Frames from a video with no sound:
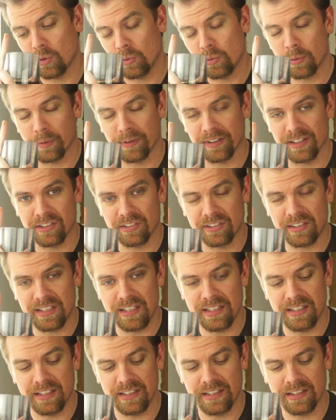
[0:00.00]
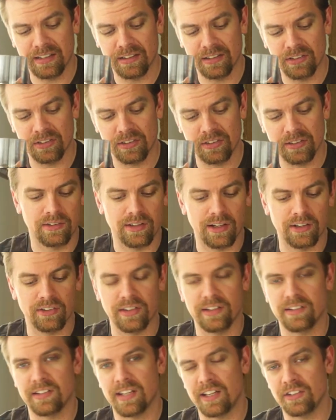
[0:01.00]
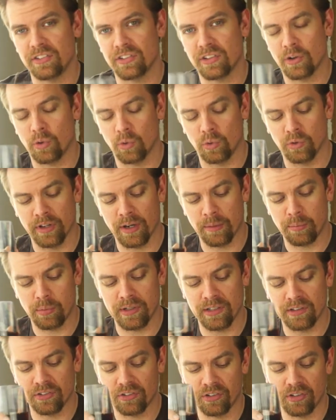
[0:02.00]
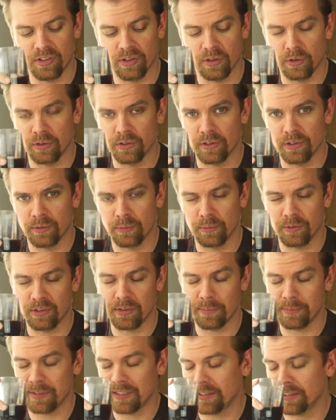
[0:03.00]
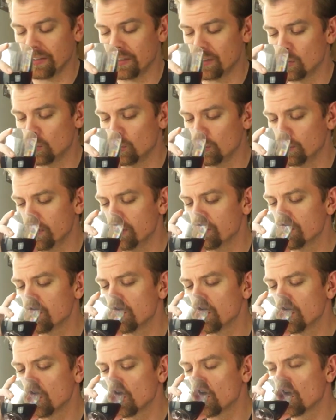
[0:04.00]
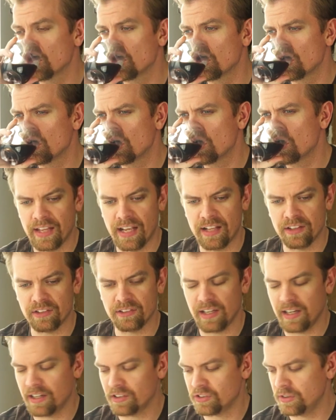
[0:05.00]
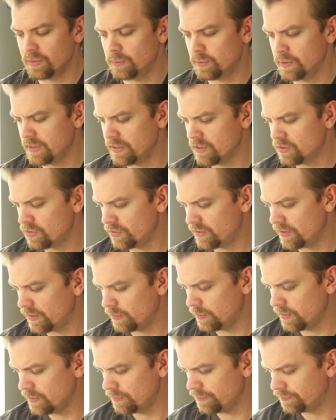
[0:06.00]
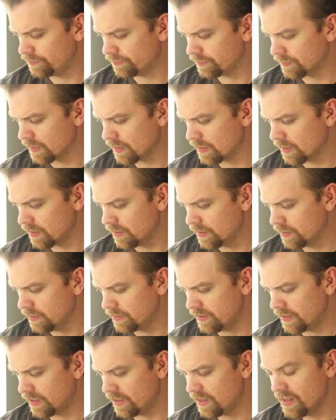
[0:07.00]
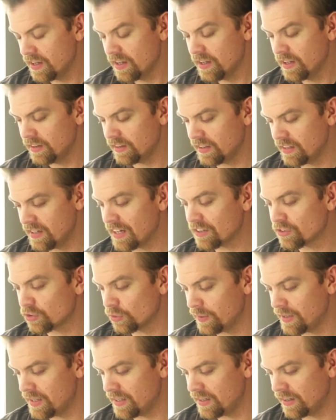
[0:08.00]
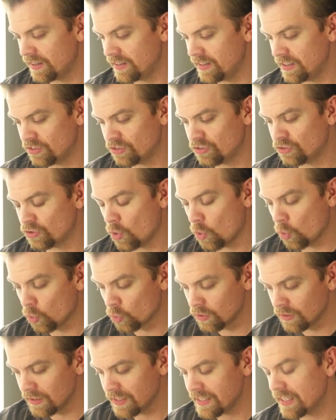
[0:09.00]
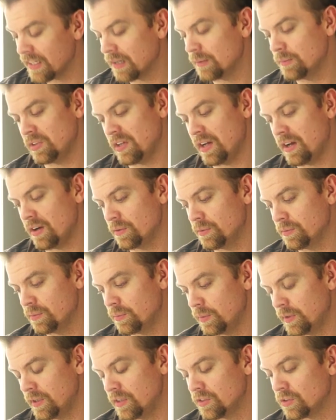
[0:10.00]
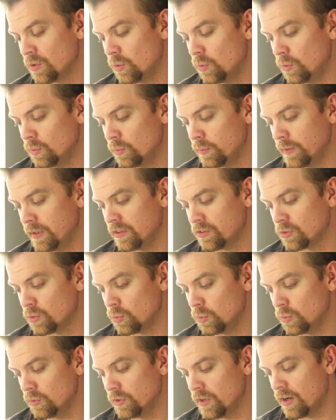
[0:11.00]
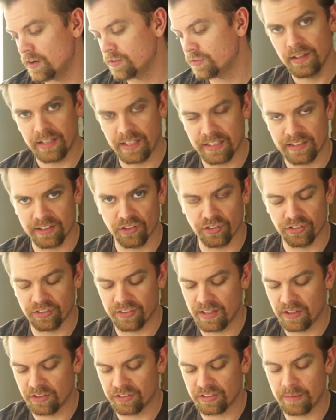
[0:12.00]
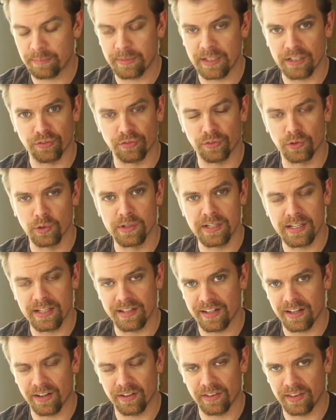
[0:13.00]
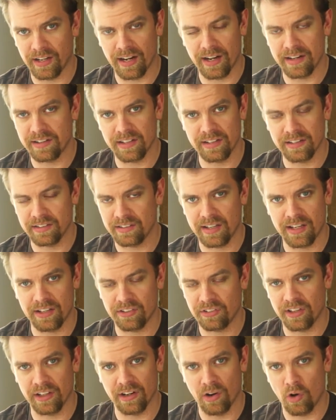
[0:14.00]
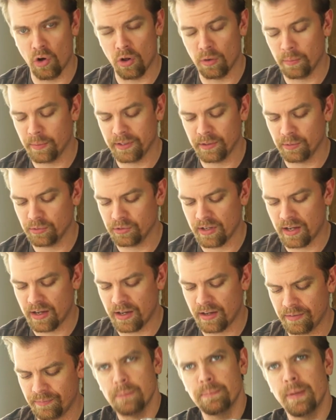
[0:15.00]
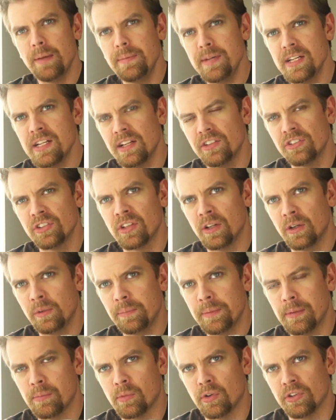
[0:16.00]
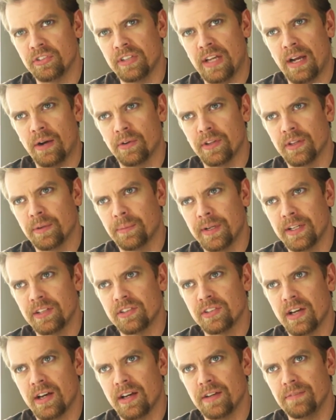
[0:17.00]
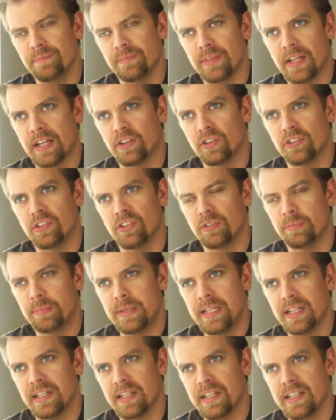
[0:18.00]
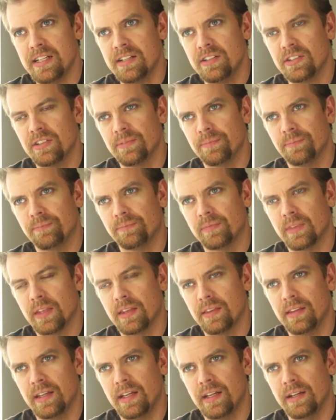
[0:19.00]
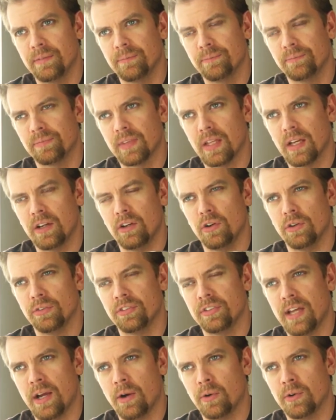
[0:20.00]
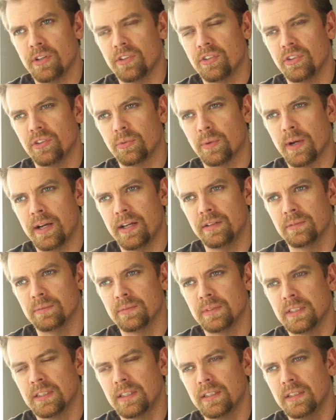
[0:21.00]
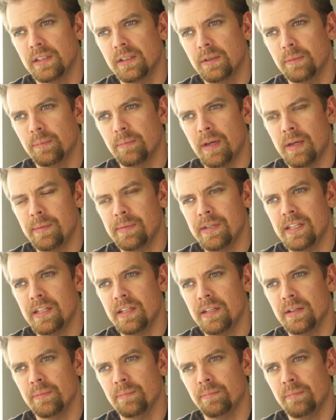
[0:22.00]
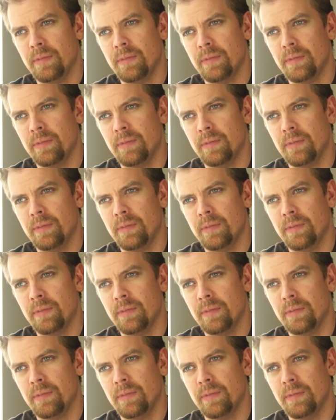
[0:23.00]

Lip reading: what we're going to see is, does the taste hold up when it's chilled with something like a cold wave? That's actually really interesting. The nectarine on this totally comes out when it's cooled off. Like there's something fruity in here that I didn't taste at all when it was hot. Maybe it is a little bit more sour than when it's hot. That could just be a heat thing. I don't know if sourness is right. Maybe